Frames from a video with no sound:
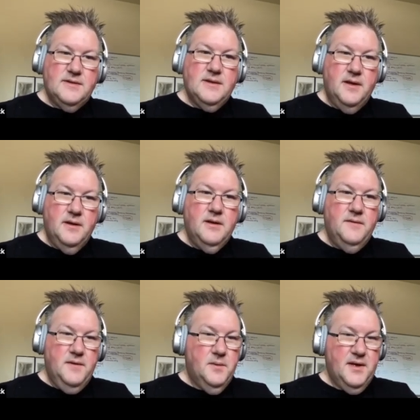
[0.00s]
So if
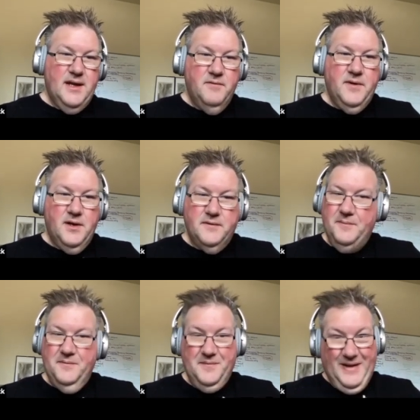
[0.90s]
you want to get involved,
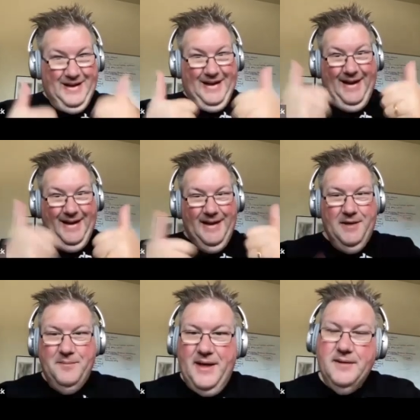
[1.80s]
I'm
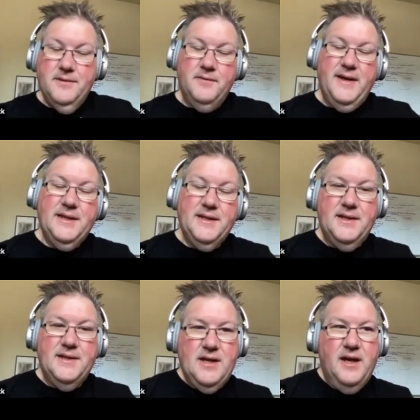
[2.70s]
but the reality
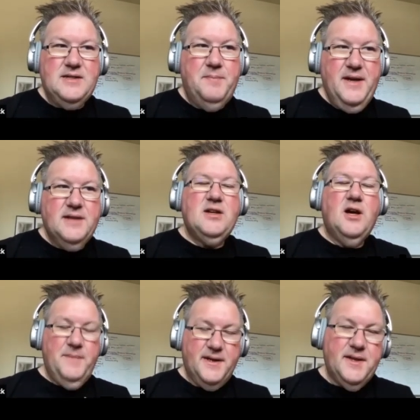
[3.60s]
is, it's a bigger
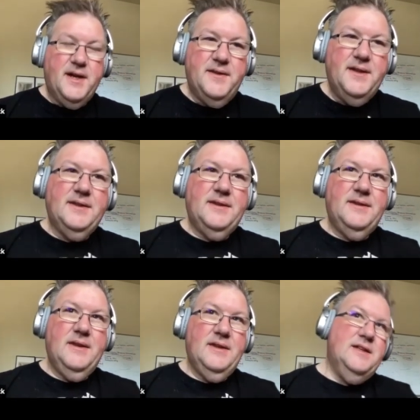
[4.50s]
topic than I think
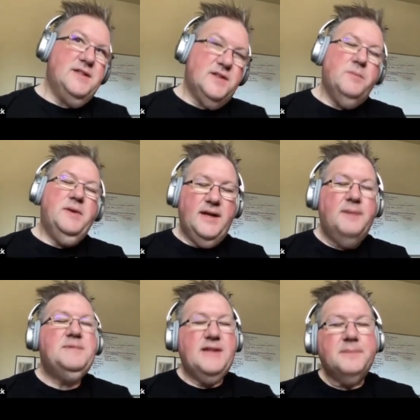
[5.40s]
than just women in
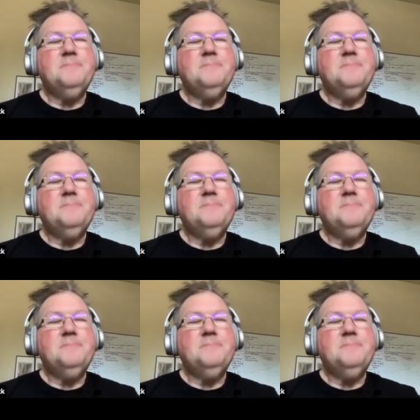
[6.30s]
AppSec.